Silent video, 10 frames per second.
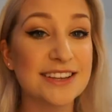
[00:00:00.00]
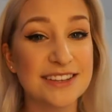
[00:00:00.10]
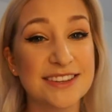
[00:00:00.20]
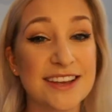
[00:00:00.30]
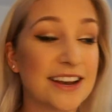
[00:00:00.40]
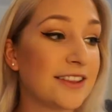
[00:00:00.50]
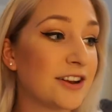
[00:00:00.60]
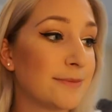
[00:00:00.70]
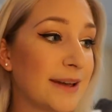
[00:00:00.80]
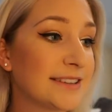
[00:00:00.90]
things can get a
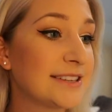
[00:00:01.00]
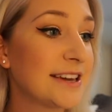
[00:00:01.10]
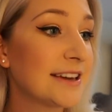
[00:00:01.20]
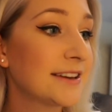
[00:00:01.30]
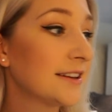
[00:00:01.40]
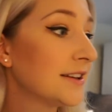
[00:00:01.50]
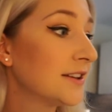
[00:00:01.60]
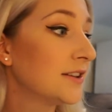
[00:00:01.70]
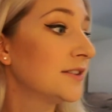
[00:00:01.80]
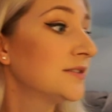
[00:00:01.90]
little messy.
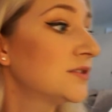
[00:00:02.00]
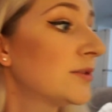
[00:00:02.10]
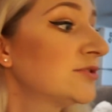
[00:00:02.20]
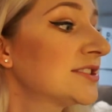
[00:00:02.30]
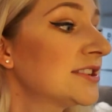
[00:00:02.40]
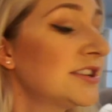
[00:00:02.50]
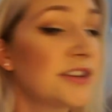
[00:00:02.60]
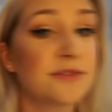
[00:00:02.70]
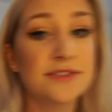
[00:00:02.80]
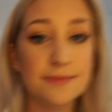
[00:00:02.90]
So I'm just gonna
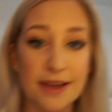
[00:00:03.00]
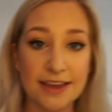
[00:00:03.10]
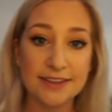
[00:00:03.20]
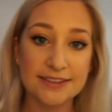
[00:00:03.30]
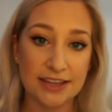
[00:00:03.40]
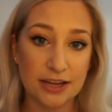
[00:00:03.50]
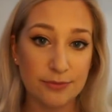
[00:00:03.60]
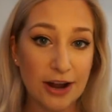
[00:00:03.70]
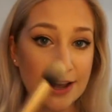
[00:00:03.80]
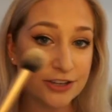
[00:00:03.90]
use my concealer
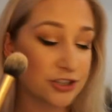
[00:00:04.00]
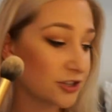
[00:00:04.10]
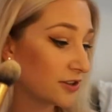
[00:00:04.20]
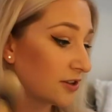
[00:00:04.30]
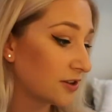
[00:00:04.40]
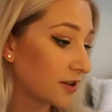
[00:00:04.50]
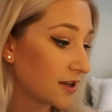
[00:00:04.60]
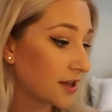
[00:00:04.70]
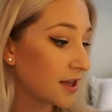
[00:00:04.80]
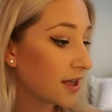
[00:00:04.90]
brush
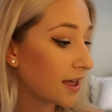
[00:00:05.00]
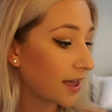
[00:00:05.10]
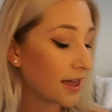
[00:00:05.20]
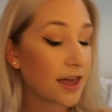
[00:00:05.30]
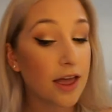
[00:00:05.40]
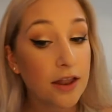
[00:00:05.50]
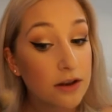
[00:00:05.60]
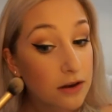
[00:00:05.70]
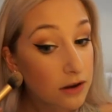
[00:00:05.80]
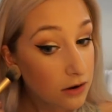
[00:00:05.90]

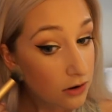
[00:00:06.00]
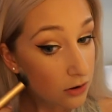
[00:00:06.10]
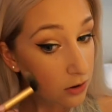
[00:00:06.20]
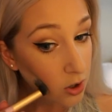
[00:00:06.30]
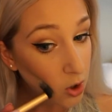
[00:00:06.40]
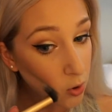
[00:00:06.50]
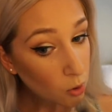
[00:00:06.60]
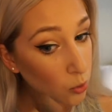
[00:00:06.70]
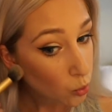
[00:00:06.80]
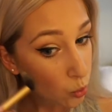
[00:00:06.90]
and
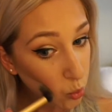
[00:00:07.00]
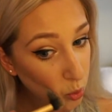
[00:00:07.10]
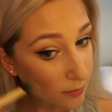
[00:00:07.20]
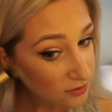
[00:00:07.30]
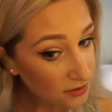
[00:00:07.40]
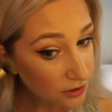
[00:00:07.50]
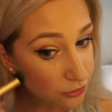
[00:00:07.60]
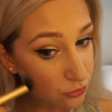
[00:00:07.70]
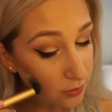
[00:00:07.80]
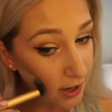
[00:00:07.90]
I'm just gonna
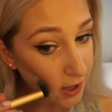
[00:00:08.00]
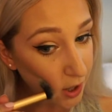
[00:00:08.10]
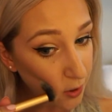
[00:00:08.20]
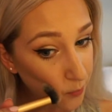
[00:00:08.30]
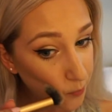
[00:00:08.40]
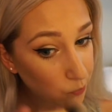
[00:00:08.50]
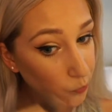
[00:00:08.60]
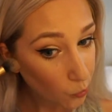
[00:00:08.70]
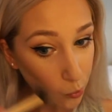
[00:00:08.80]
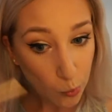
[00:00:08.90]
drag it
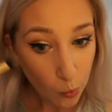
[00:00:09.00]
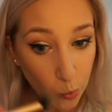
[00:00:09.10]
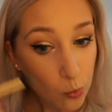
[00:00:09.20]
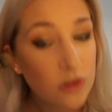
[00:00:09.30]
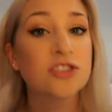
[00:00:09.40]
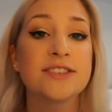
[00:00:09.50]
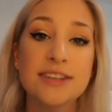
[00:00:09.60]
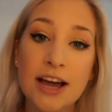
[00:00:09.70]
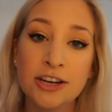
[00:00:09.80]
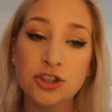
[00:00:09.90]
just to
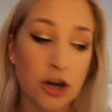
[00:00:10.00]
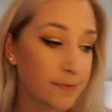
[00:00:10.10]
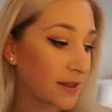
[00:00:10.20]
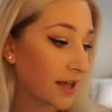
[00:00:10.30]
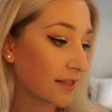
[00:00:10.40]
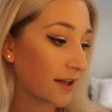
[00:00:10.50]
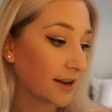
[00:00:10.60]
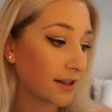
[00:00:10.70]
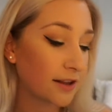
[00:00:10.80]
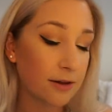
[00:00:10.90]
kind of sharpen that
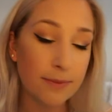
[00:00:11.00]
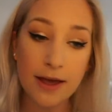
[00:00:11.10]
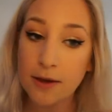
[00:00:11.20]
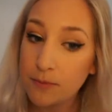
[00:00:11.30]
line a little bit.